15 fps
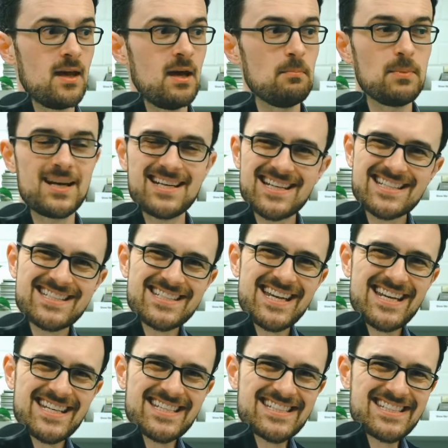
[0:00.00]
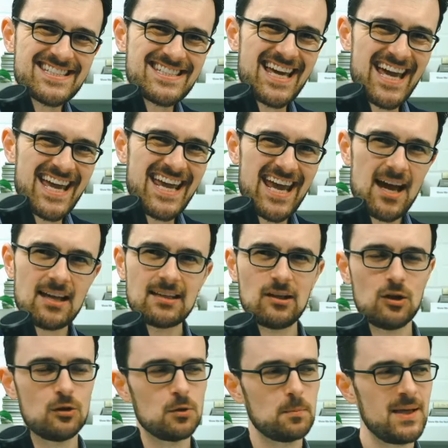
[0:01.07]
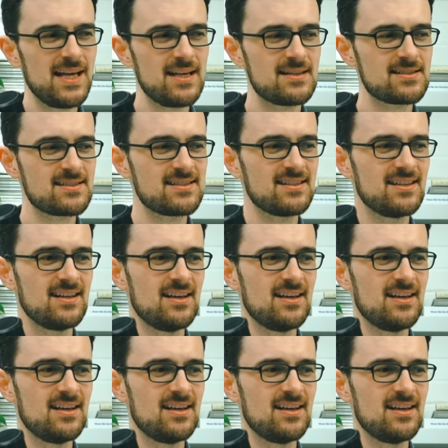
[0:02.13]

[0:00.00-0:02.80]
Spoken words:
but it doesn't tend to stay at local peaks